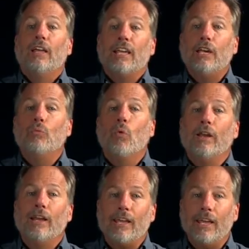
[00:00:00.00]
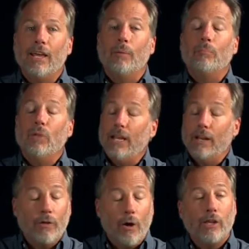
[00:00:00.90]
He wanted him, in
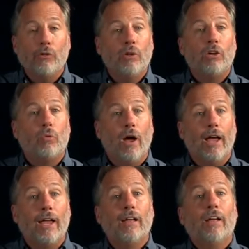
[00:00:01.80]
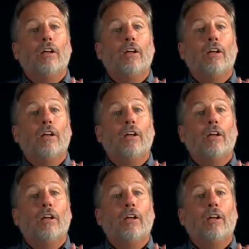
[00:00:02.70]
a very unique way,